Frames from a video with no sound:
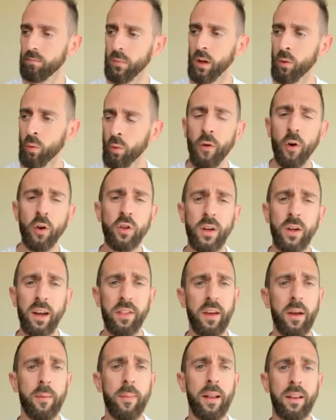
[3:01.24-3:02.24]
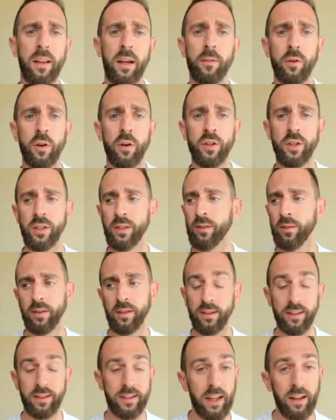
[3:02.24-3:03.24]
We've also got to think about leverage in
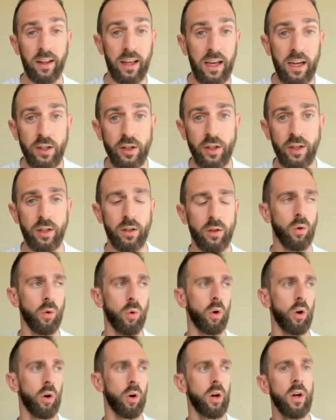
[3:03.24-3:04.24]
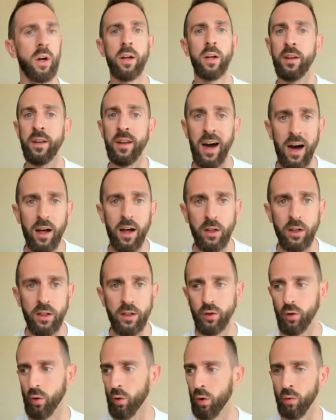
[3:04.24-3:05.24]
delegation or
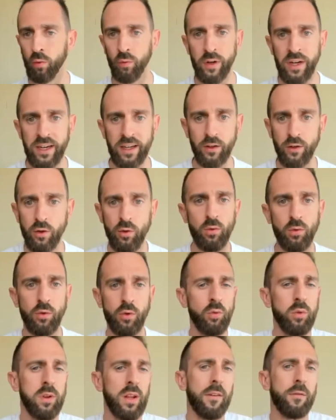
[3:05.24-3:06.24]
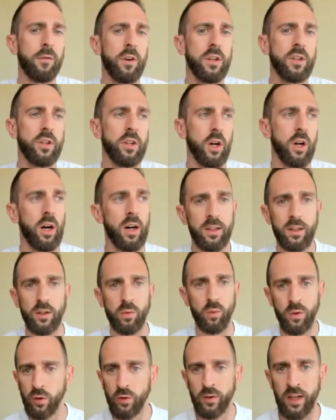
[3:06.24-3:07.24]
knowledge or reading. You leverage us
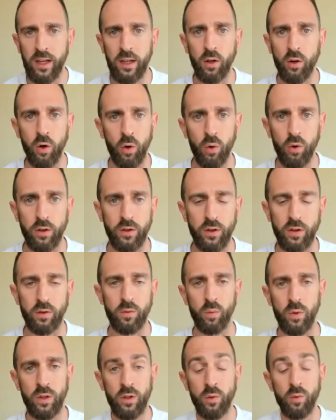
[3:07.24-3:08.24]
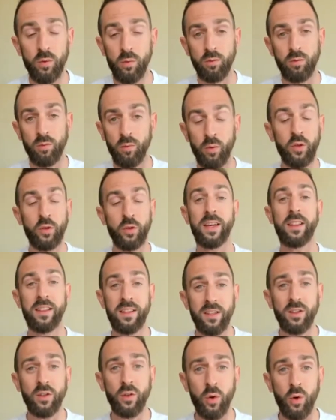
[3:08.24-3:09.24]
when you take a course, when you take
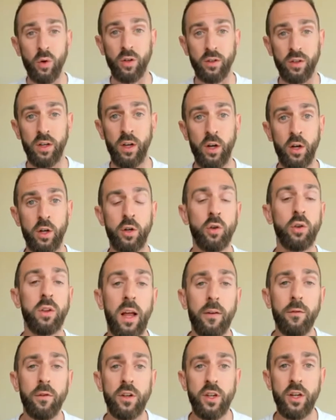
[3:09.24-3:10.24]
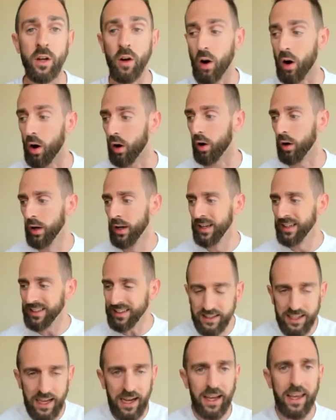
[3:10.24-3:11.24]
this course, you're leveraging our
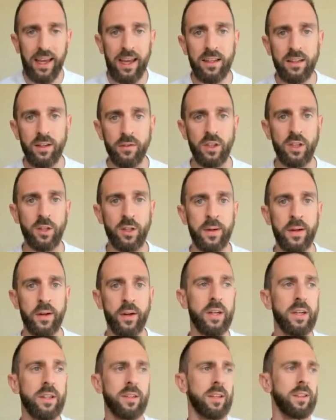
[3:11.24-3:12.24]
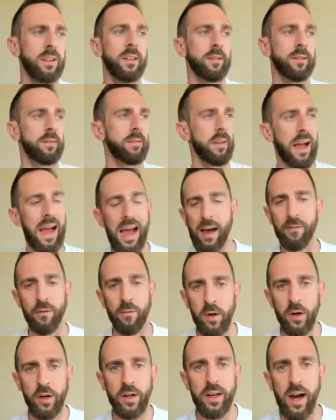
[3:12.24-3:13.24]
decades of experience and the
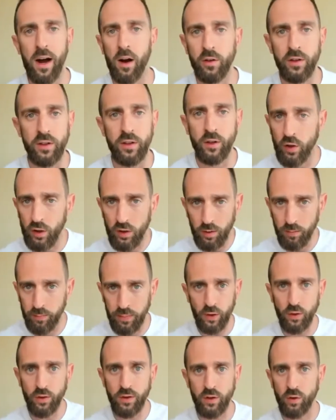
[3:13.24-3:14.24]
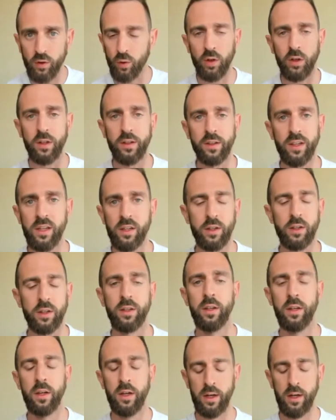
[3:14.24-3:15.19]
$500,000 it took to build this organization.